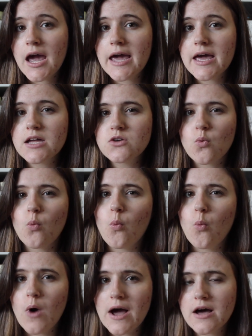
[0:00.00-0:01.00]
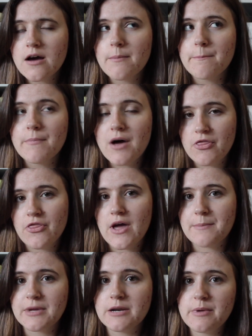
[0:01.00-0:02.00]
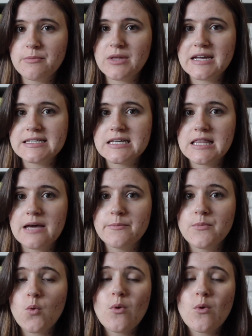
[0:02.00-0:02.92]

and what month I'm going to be planting them,